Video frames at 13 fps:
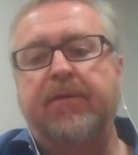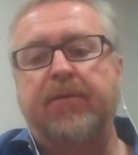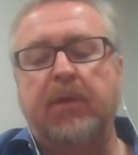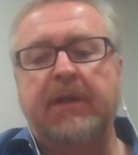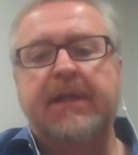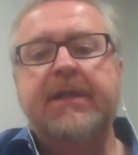
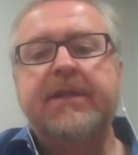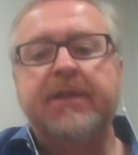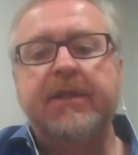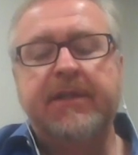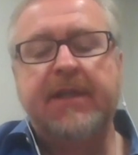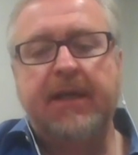
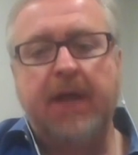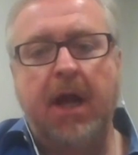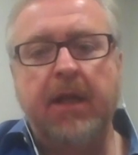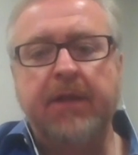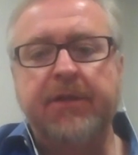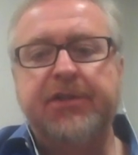released a
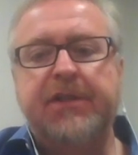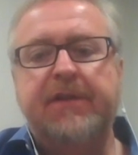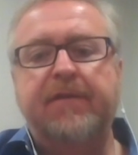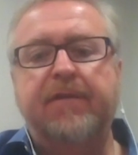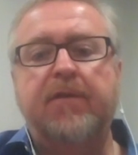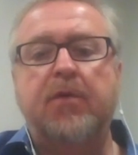
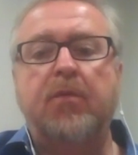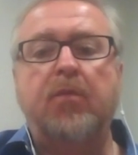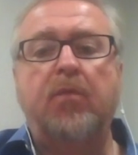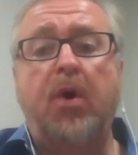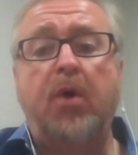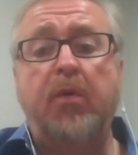technology for
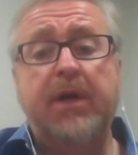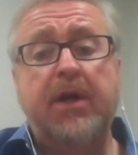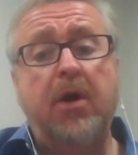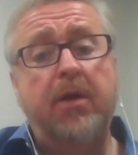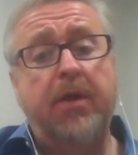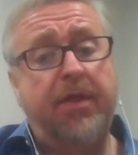what we
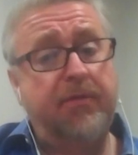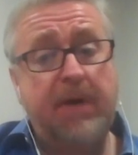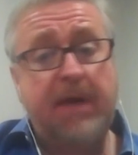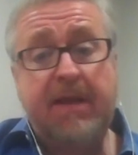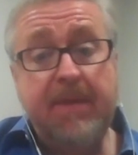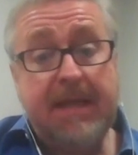call
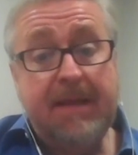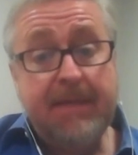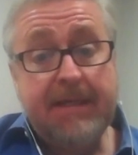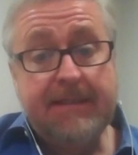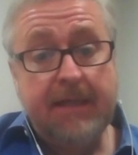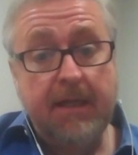a 3-beam
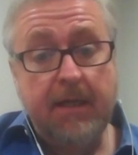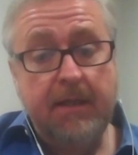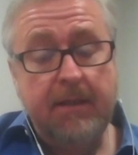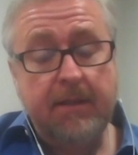antenna.